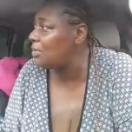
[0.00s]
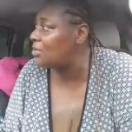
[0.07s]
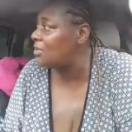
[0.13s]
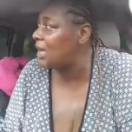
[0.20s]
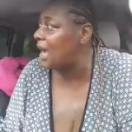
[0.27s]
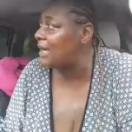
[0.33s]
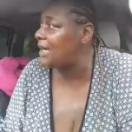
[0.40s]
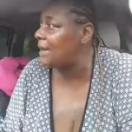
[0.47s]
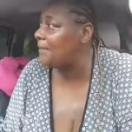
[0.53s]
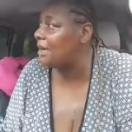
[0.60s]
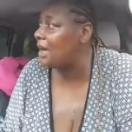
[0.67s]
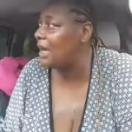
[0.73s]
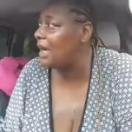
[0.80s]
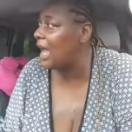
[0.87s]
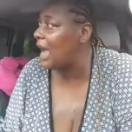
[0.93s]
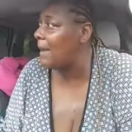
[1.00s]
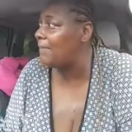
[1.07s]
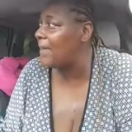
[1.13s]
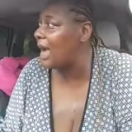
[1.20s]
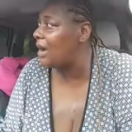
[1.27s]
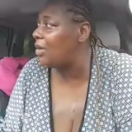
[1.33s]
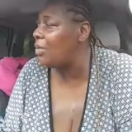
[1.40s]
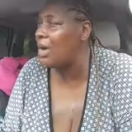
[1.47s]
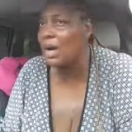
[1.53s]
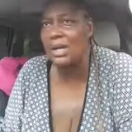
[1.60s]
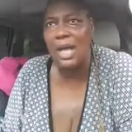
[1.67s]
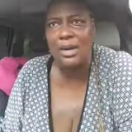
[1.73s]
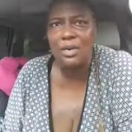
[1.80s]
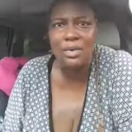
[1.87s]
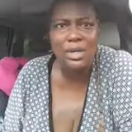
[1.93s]
I'm too goddamn ugly. I'm not going
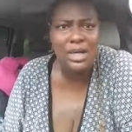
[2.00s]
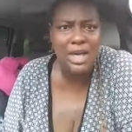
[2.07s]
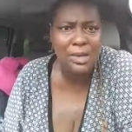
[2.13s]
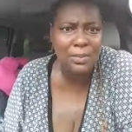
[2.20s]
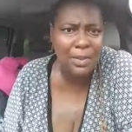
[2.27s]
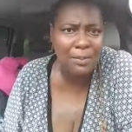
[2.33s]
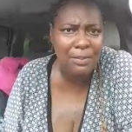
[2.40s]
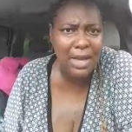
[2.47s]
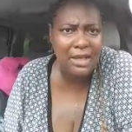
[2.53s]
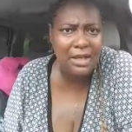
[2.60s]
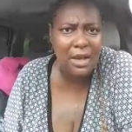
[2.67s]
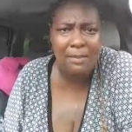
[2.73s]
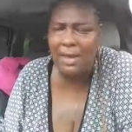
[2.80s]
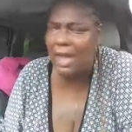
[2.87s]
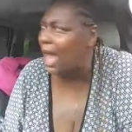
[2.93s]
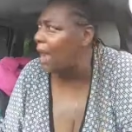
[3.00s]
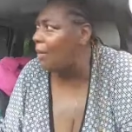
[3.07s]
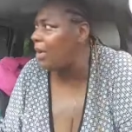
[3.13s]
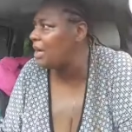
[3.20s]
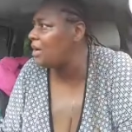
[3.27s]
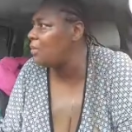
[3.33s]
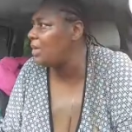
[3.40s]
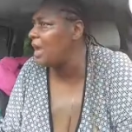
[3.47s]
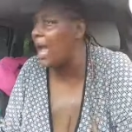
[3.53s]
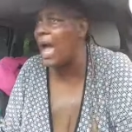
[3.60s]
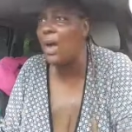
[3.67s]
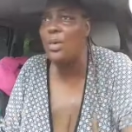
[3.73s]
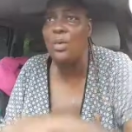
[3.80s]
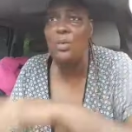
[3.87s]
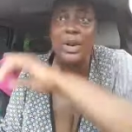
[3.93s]
cause I knew the kids would have picked on me. I wouldn't have went.
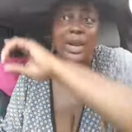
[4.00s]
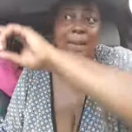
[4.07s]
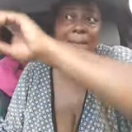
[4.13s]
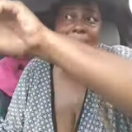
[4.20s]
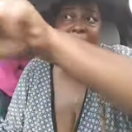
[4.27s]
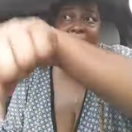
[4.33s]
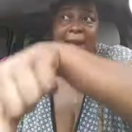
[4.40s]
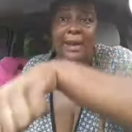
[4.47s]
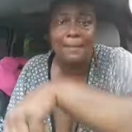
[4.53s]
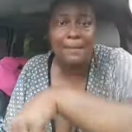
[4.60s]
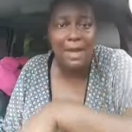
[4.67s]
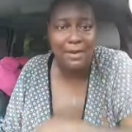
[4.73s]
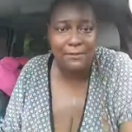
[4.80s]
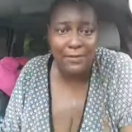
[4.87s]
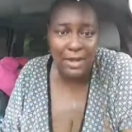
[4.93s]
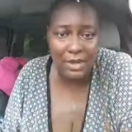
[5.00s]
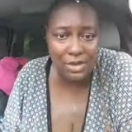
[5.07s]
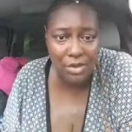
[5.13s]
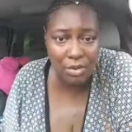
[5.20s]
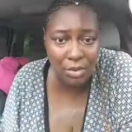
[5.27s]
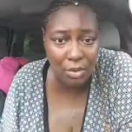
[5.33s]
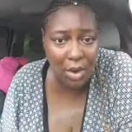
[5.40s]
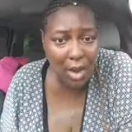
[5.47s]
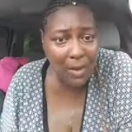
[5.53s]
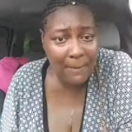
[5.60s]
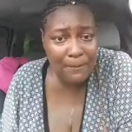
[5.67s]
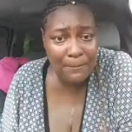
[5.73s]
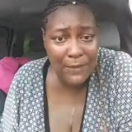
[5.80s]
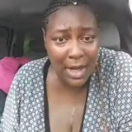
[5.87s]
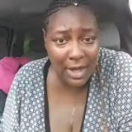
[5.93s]
I would went in the back of the motherfucking school.
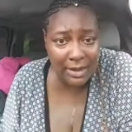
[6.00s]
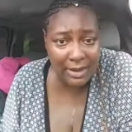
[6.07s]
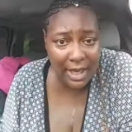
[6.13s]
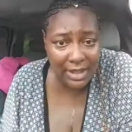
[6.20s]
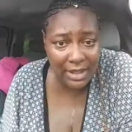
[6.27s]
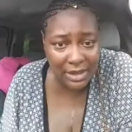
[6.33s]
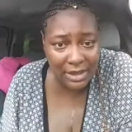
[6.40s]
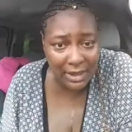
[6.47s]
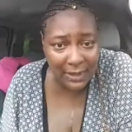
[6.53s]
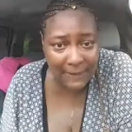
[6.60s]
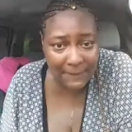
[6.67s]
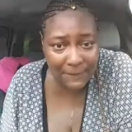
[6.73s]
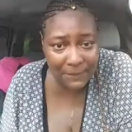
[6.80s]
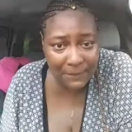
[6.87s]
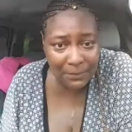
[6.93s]
Fuck that shit.